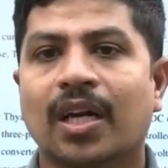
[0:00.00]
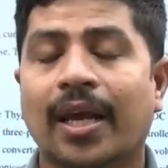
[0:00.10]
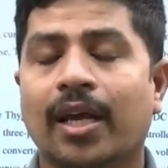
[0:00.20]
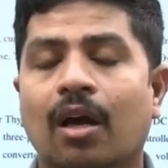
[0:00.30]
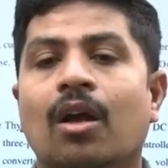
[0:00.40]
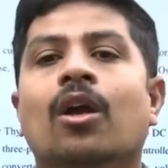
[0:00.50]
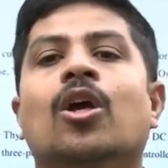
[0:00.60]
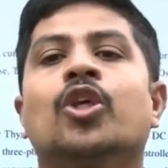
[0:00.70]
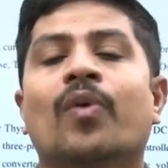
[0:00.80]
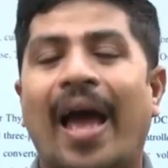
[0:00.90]
Like uh,
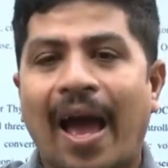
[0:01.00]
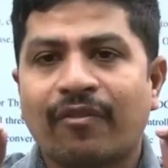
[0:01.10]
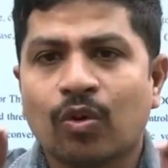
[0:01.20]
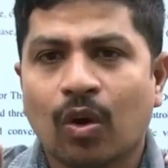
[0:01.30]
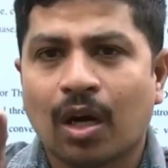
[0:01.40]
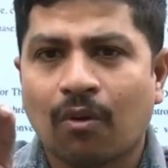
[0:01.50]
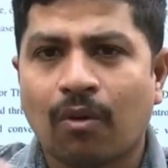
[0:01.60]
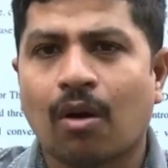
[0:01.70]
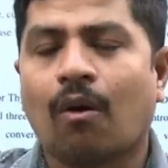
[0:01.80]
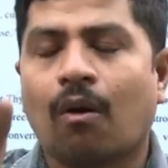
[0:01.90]
you, have you
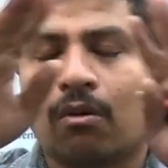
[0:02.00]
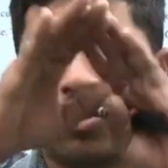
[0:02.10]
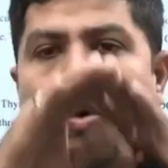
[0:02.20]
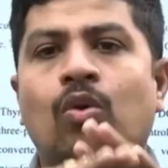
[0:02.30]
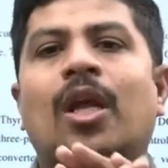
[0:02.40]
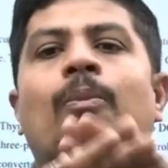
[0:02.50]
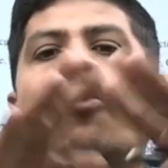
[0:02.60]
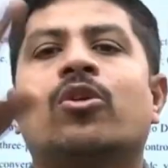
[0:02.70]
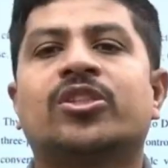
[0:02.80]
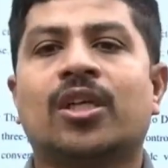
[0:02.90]
covered total
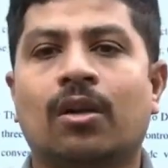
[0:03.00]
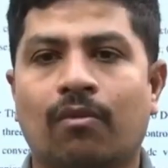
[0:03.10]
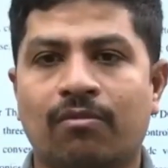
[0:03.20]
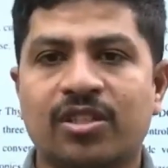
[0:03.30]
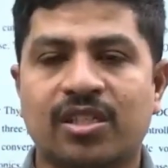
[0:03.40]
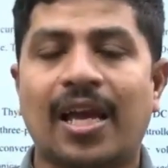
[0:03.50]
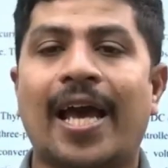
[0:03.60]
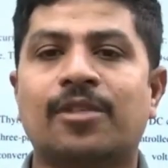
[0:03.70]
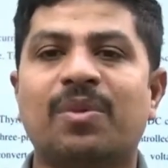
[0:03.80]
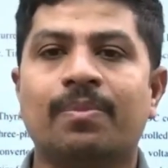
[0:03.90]
portion which
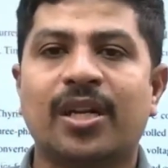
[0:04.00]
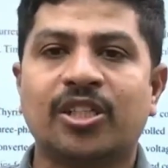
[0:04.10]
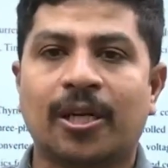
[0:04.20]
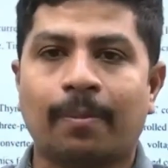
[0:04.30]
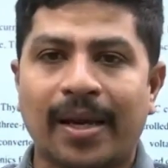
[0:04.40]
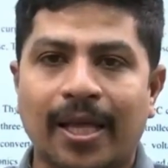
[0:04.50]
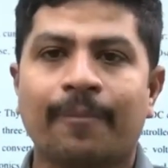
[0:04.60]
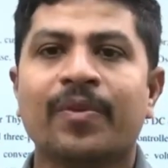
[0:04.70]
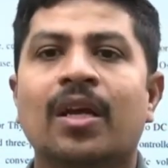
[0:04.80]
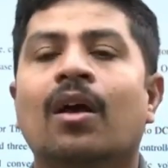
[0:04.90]
has been mentioned by the